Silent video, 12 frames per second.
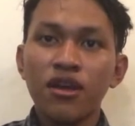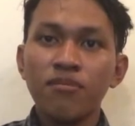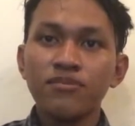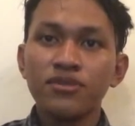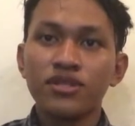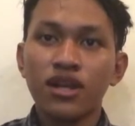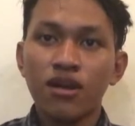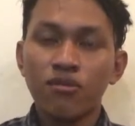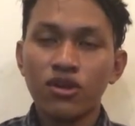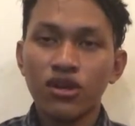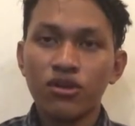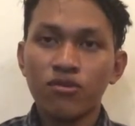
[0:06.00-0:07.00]

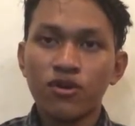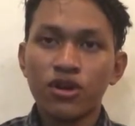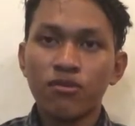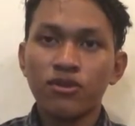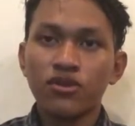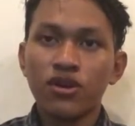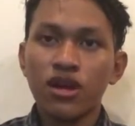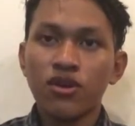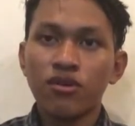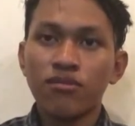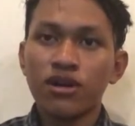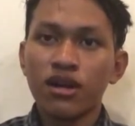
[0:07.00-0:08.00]
Assalamualaikum warahmatullahi
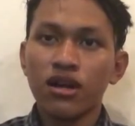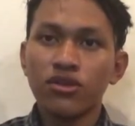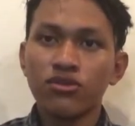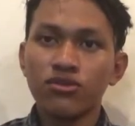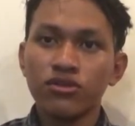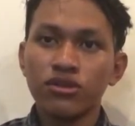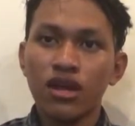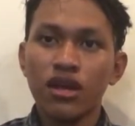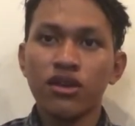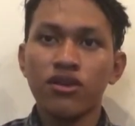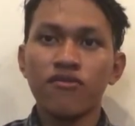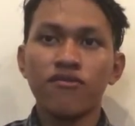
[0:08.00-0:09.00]
wabarakatuh. Thank
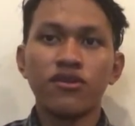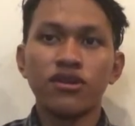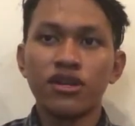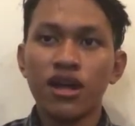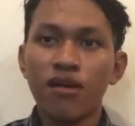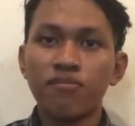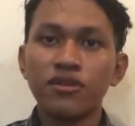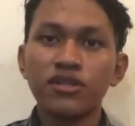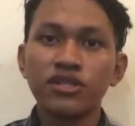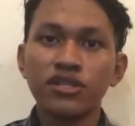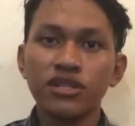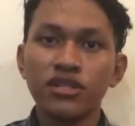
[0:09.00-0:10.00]
you for the
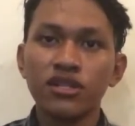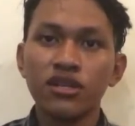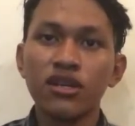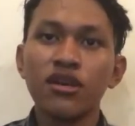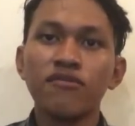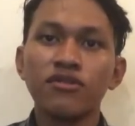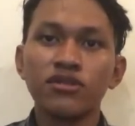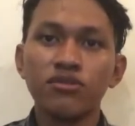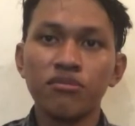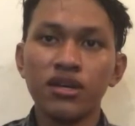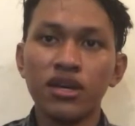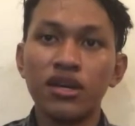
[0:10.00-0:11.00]
opportunity given to
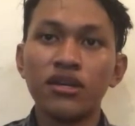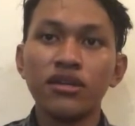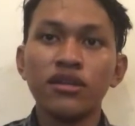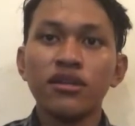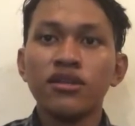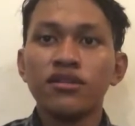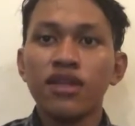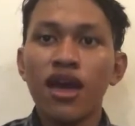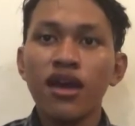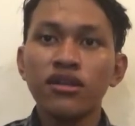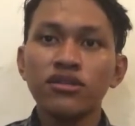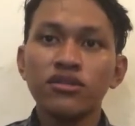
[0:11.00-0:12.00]
me.
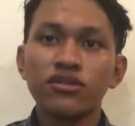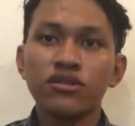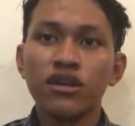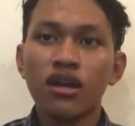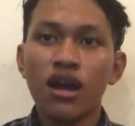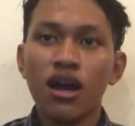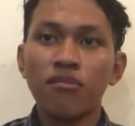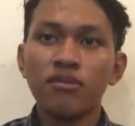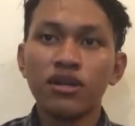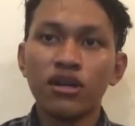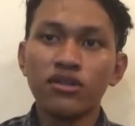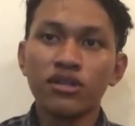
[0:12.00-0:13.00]
Thanks to the God
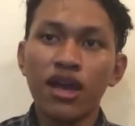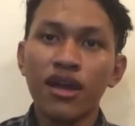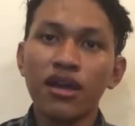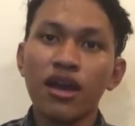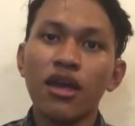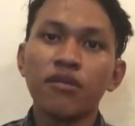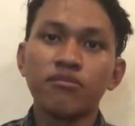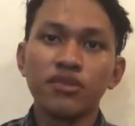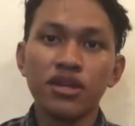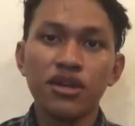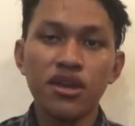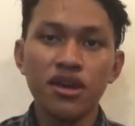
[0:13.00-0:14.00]
because I can be
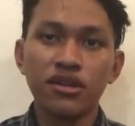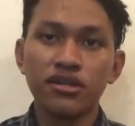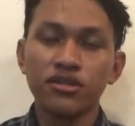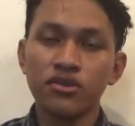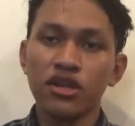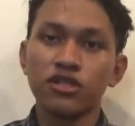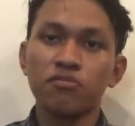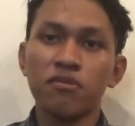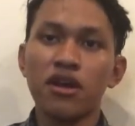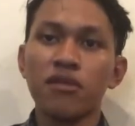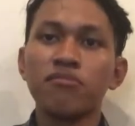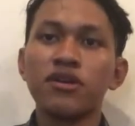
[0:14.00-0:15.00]
here to
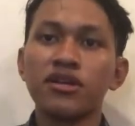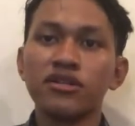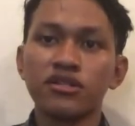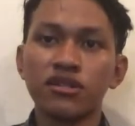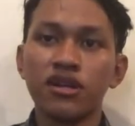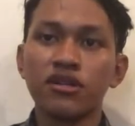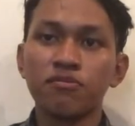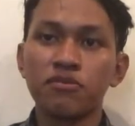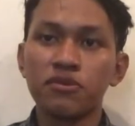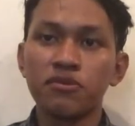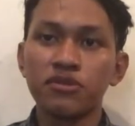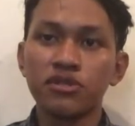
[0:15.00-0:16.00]
explain my research
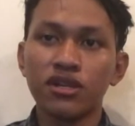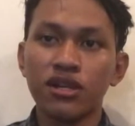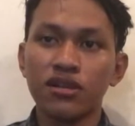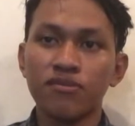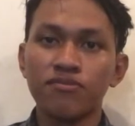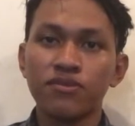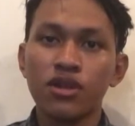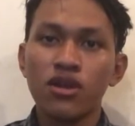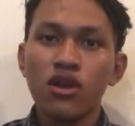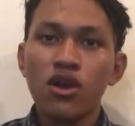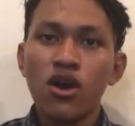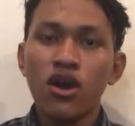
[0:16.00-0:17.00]
proposal.
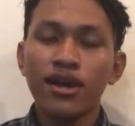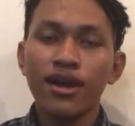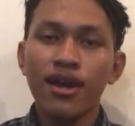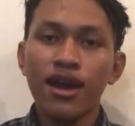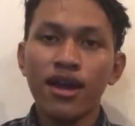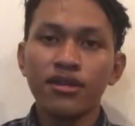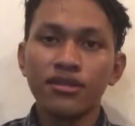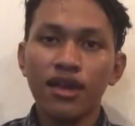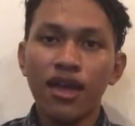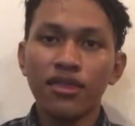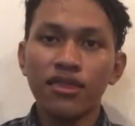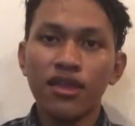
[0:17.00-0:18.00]
Okay guys,
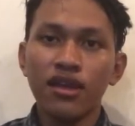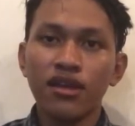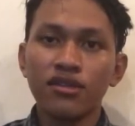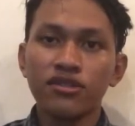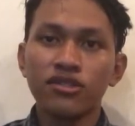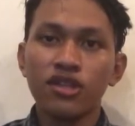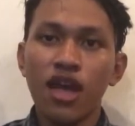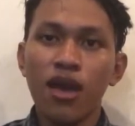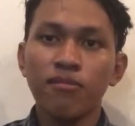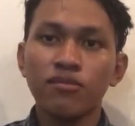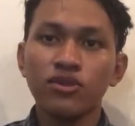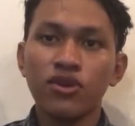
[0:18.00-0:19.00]
I think it's
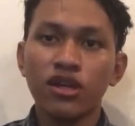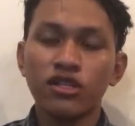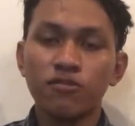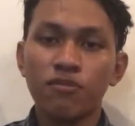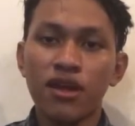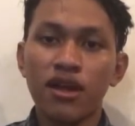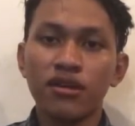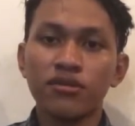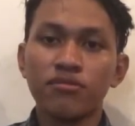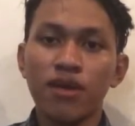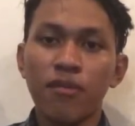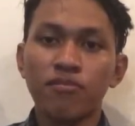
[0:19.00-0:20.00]
time to explain
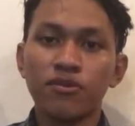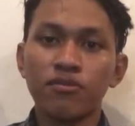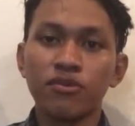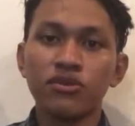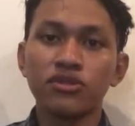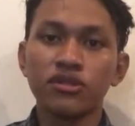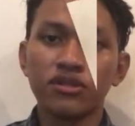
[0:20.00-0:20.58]
my proposal.